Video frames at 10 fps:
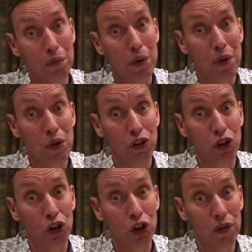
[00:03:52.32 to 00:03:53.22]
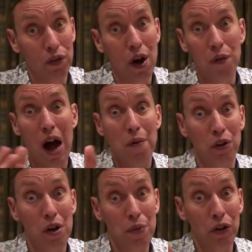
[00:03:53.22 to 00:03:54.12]
but I'm not sure, I'm not
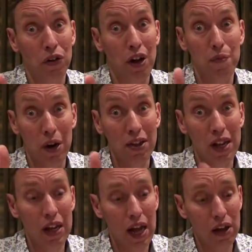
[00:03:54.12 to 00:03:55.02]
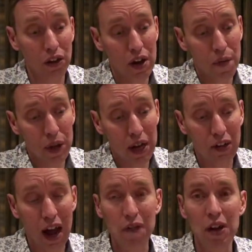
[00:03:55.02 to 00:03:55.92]
absolutely positive, but I think it
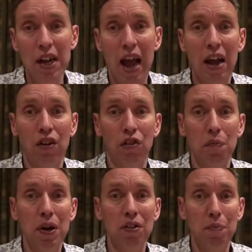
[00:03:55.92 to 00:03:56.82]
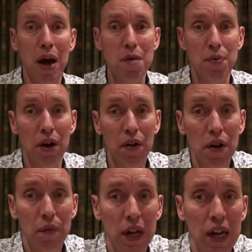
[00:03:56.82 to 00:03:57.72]
is having the extra piece of paper
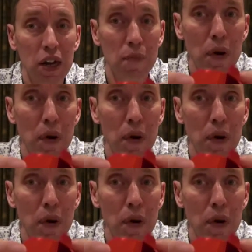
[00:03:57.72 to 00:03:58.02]
in the